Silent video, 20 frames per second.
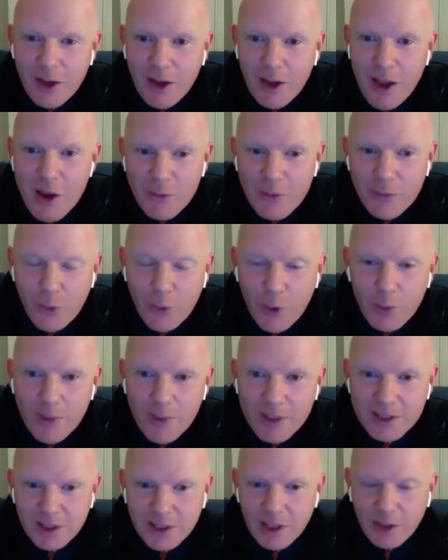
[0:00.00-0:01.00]
inform
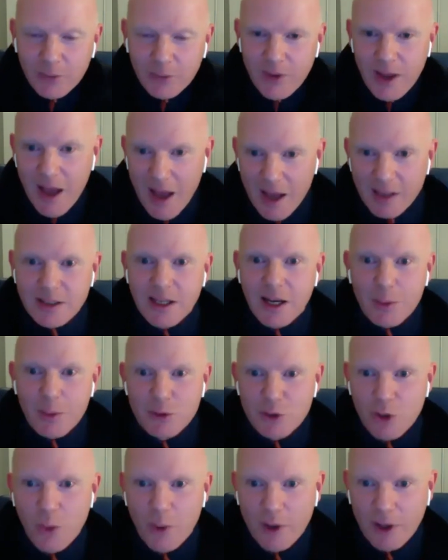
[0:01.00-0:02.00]
myself as I was
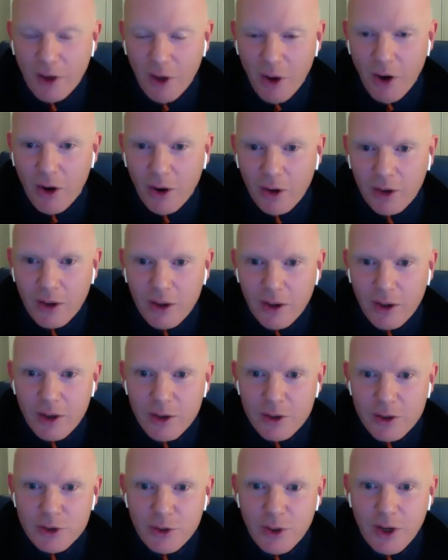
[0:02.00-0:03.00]
going along.
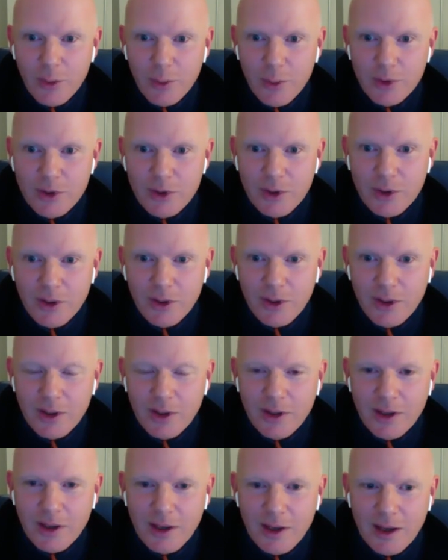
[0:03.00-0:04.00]
So I would
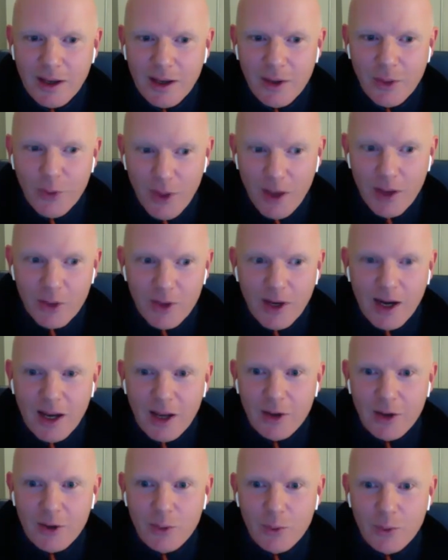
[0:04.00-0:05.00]
think that
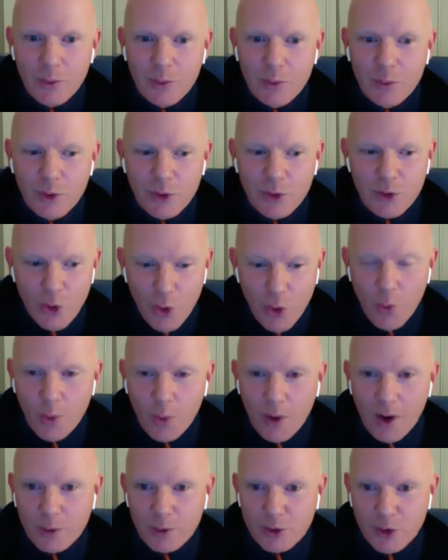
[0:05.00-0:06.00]
I would know
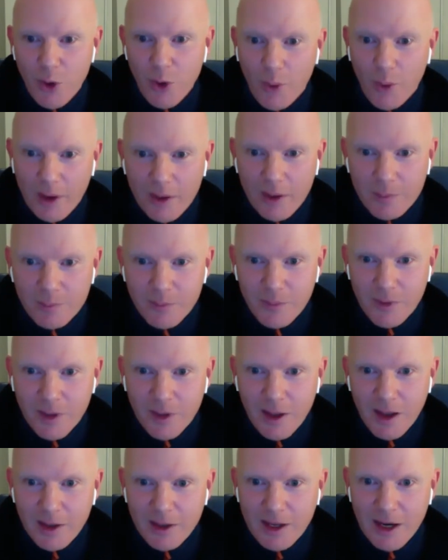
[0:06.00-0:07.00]
where I was going,
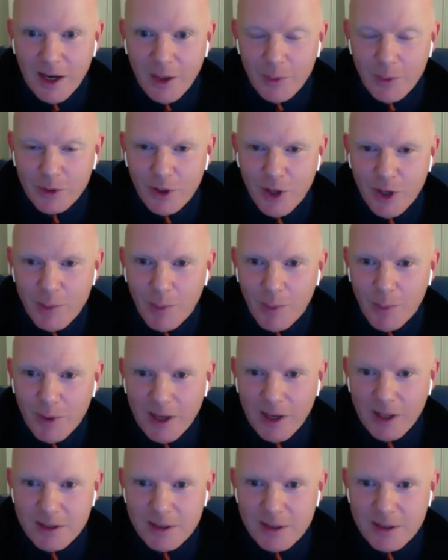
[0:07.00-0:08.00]
and then I would come up
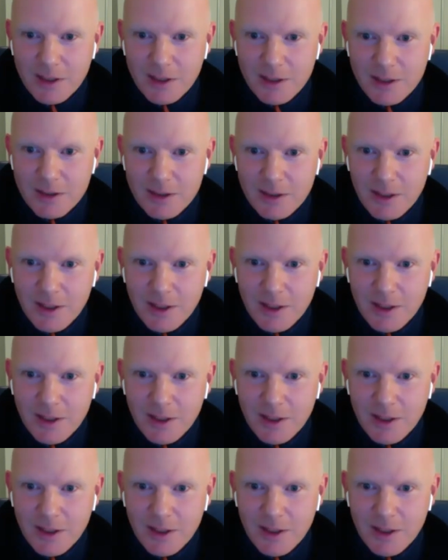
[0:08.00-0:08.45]
against this